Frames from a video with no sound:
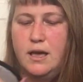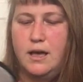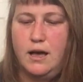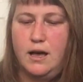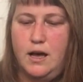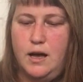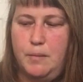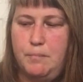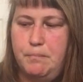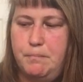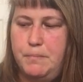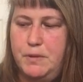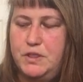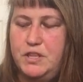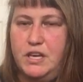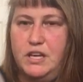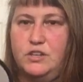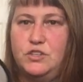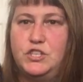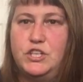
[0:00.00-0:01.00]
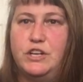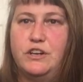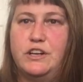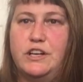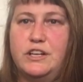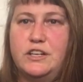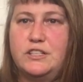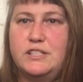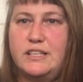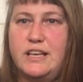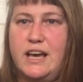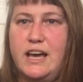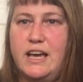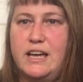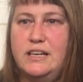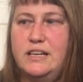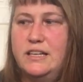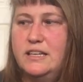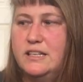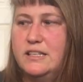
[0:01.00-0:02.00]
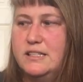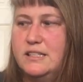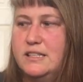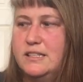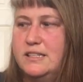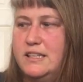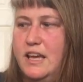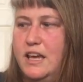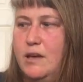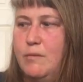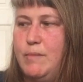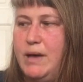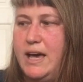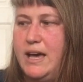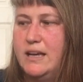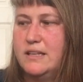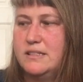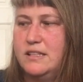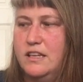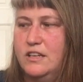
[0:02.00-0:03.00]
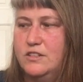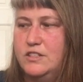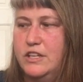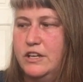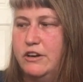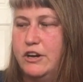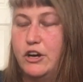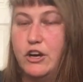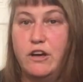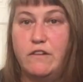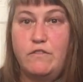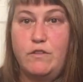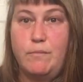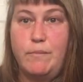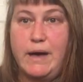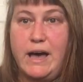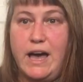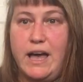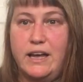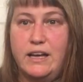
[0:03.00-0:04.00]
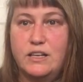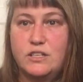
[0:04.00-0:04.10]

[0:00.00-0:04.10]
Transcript: um, but the interior side is the same as the interior of the bag.